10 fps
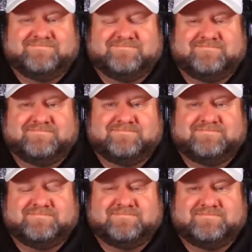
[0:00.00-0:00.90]

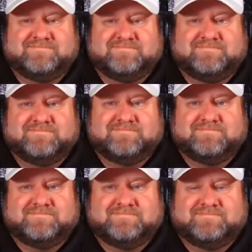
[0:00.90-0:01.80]

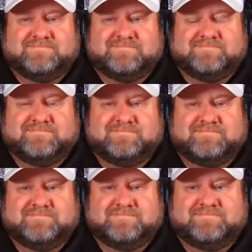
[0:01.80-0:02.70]

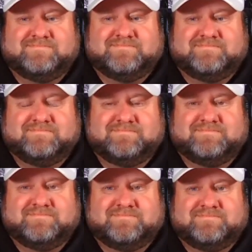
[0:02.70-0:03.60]

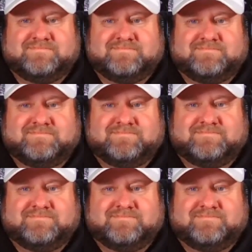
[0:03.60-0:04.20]
The person shown says nothing.